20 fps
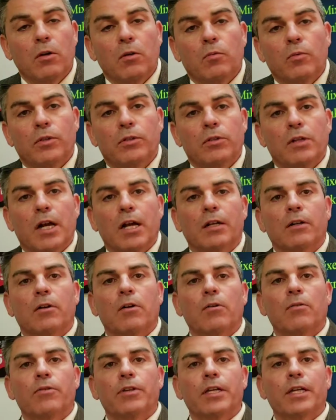We do not
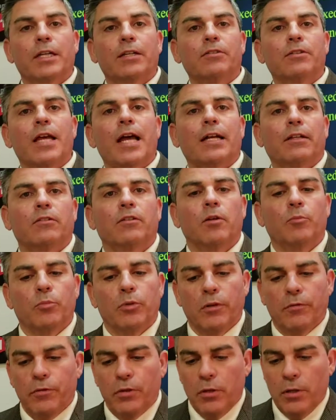know the exact
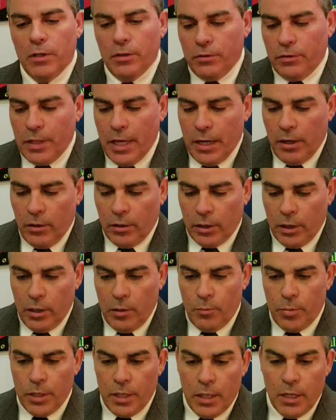number of units that are going
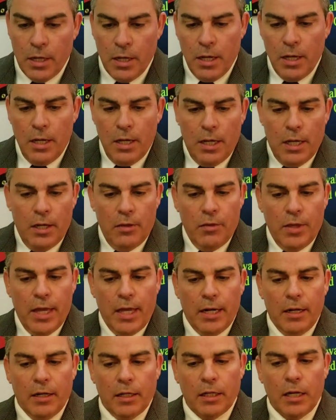to be in
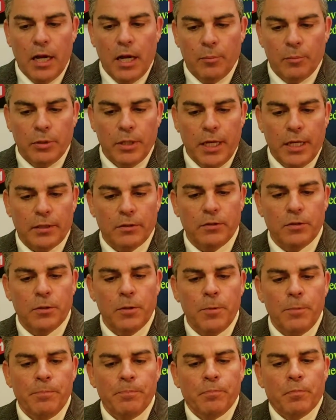that uh, complex.